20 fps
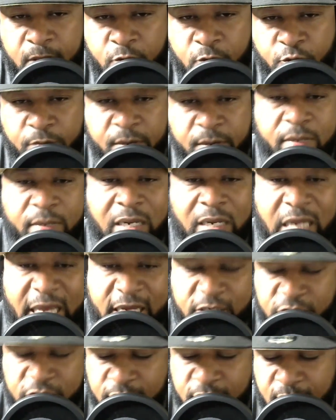Remember
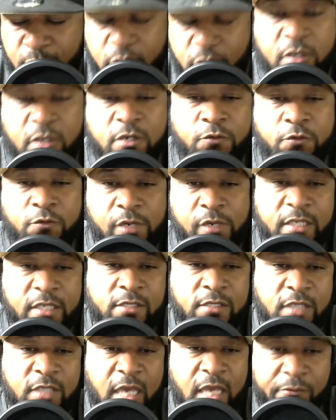last year, they were going to
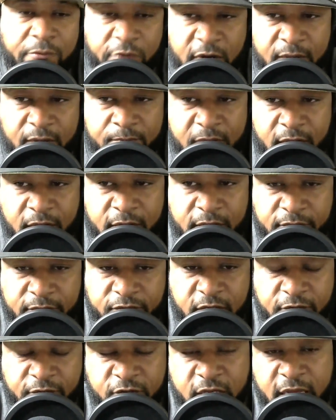release Cameron Meredith
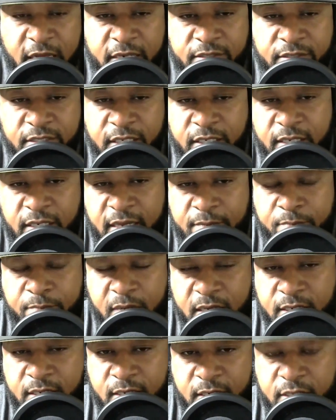if he hadn't taken that
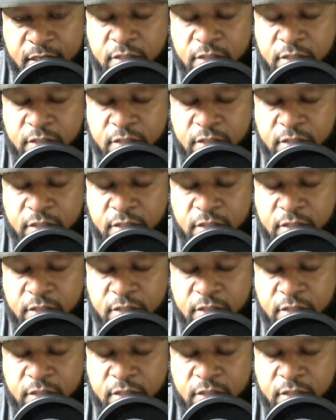pay cut.